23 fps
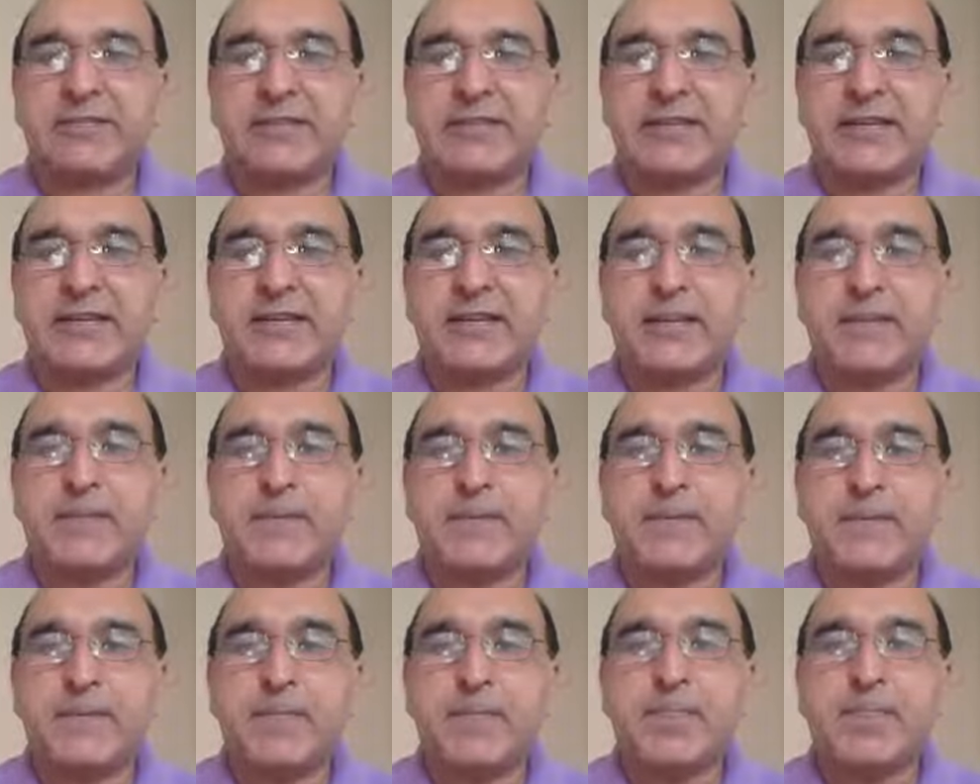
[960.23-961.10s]
thinking.
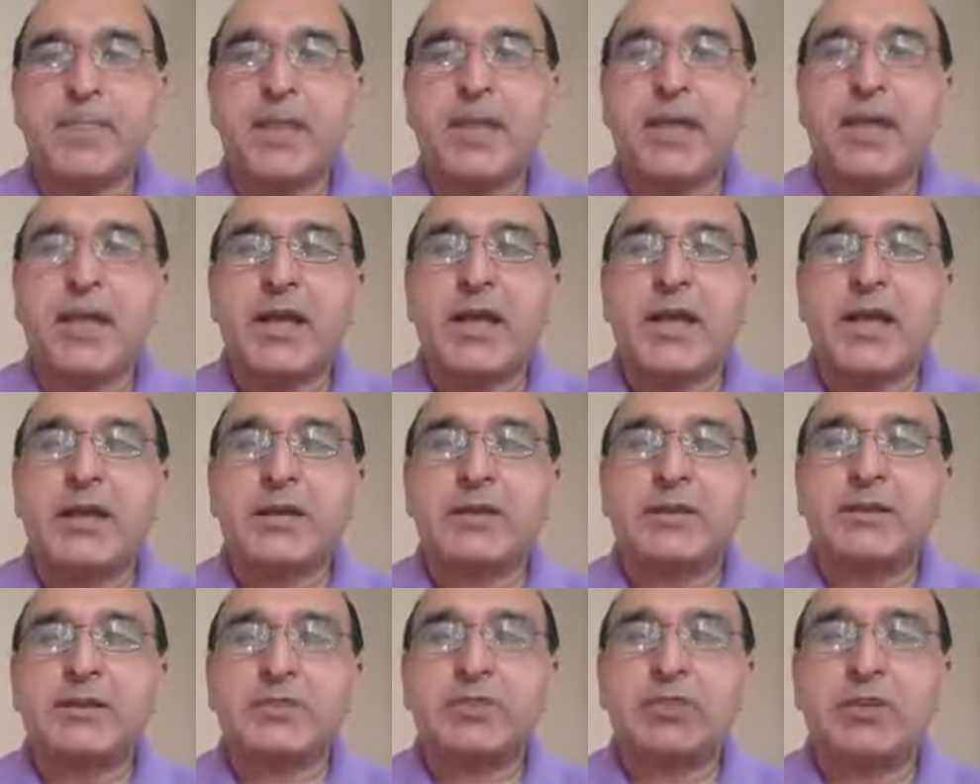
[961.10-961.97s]

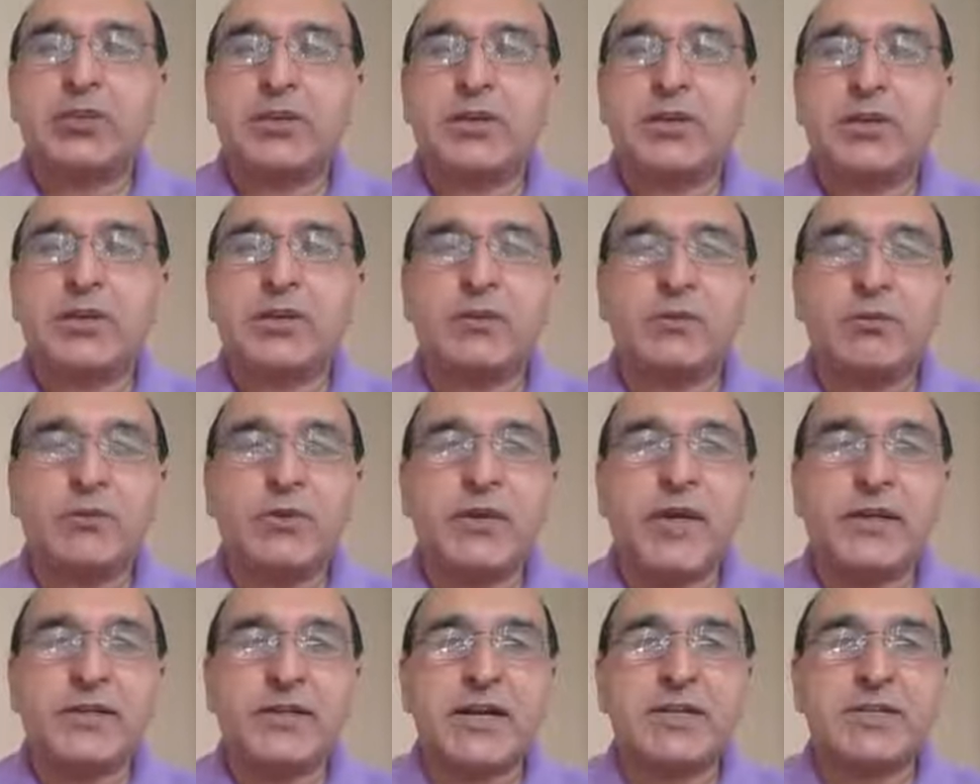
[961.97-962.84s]
So
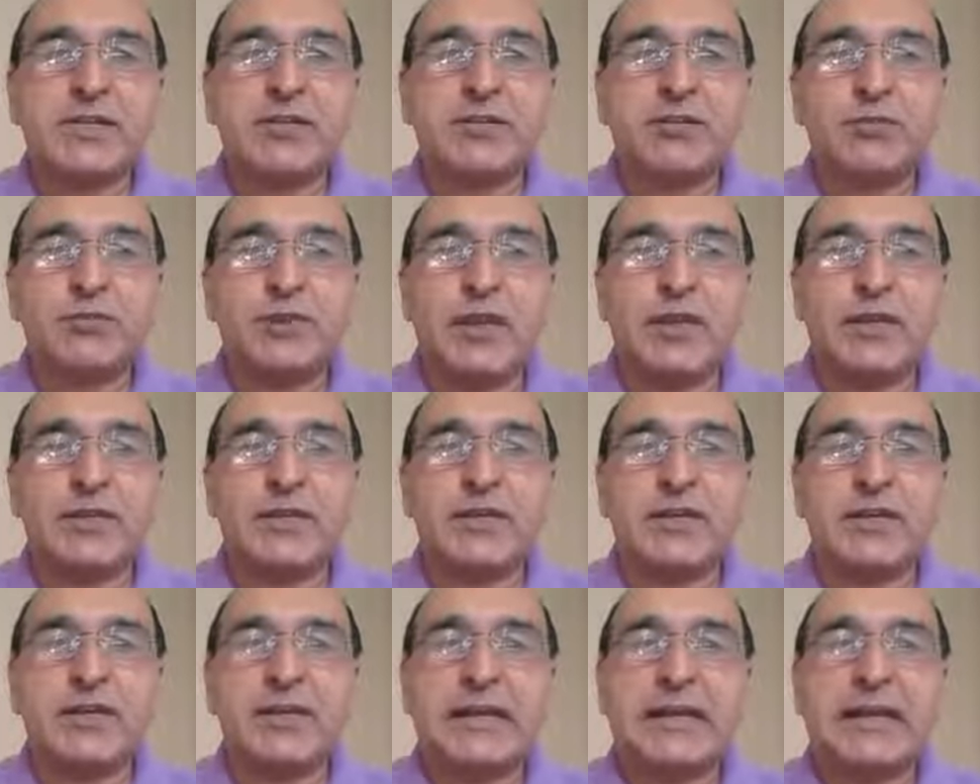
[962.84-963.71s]
we are talking
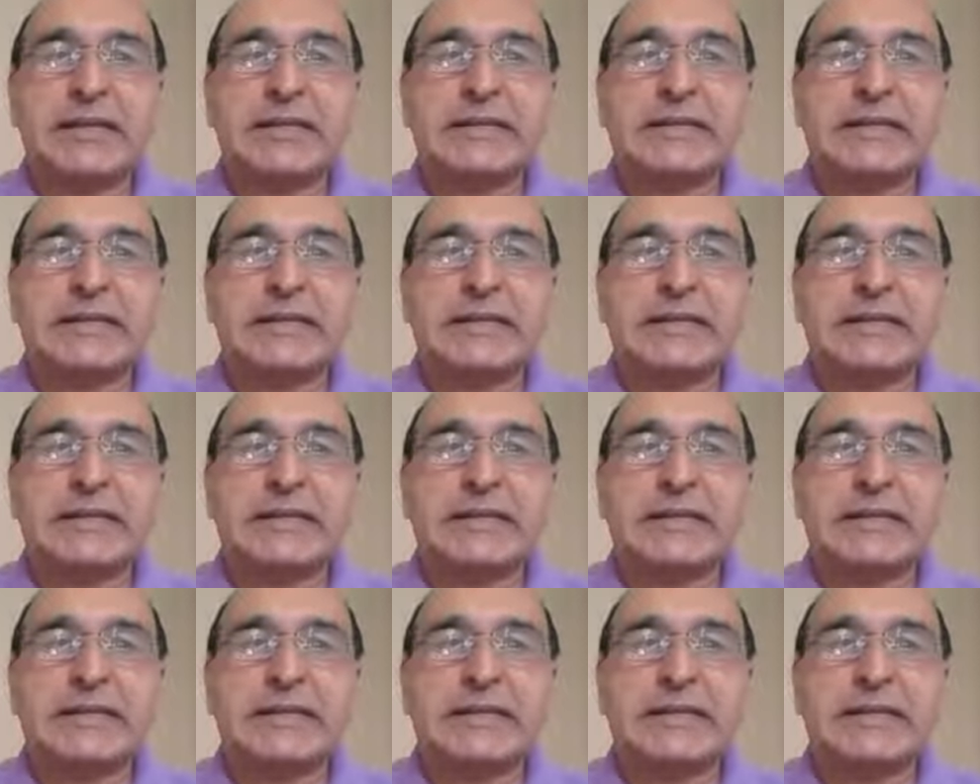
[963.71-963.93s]
today